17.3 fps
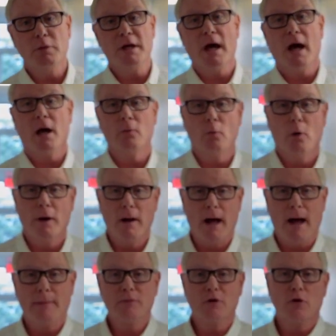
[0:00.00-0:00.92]
beyond what
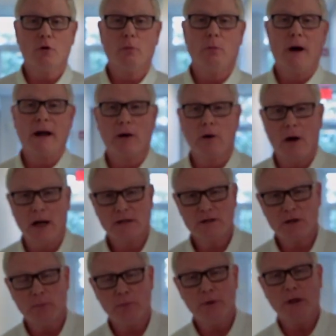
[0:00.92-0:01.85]
optical
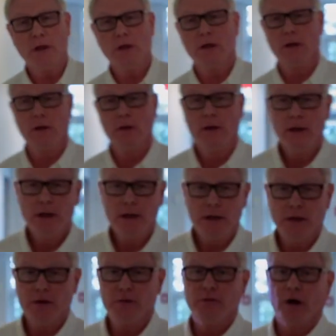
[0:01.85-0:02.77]
microscopy can
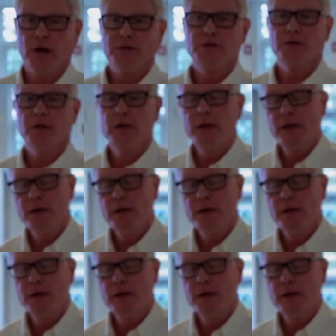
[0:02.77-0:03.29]
give us.